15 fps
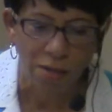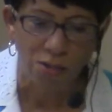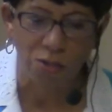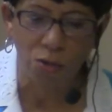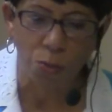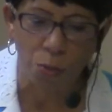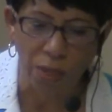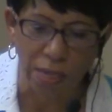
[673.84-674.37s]

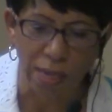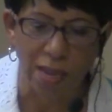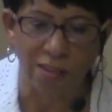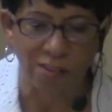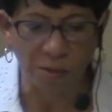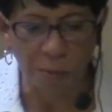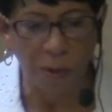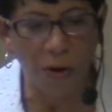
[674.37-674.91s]
do we
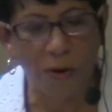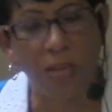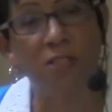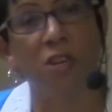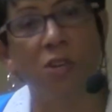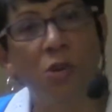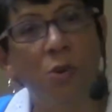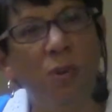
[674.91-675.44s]

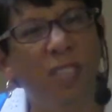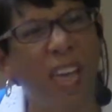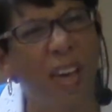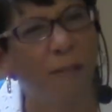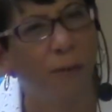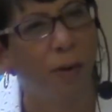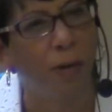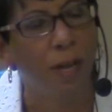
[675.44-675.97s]
experience a new
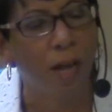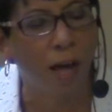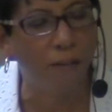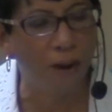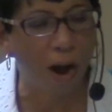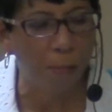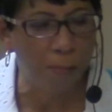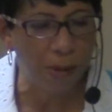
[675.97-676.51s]
level
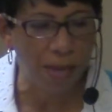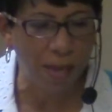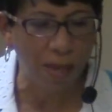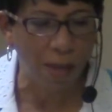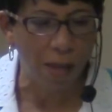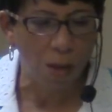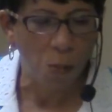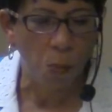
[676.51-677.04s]
of our
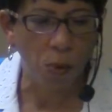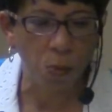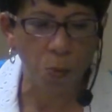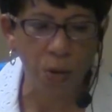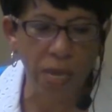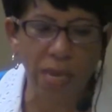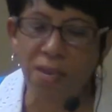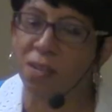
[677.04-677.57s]
being when
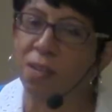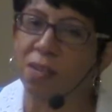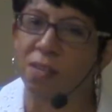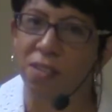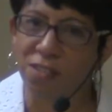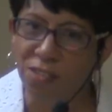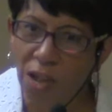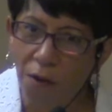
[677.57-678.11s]
we
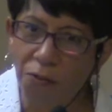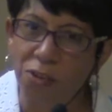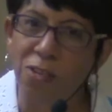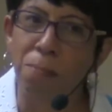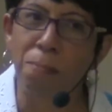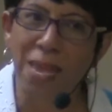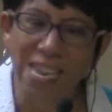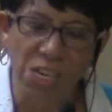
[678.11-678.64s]
discover
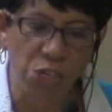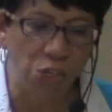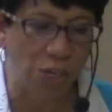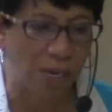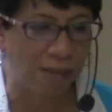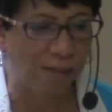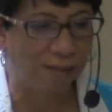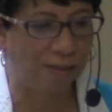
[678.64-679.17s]

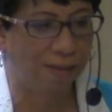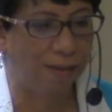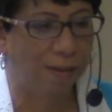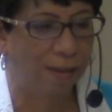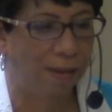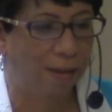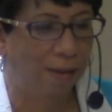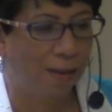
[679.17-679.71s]
dimensions
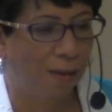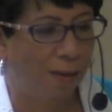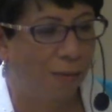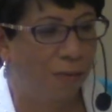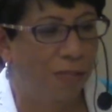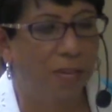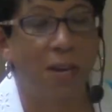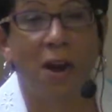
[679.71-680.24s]

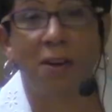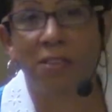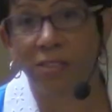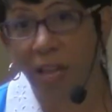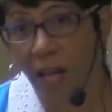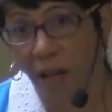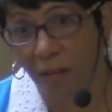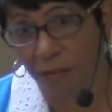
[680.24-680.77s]
within
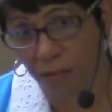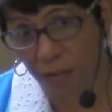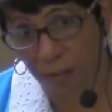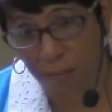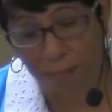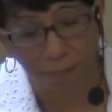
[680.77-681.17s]
ourselves.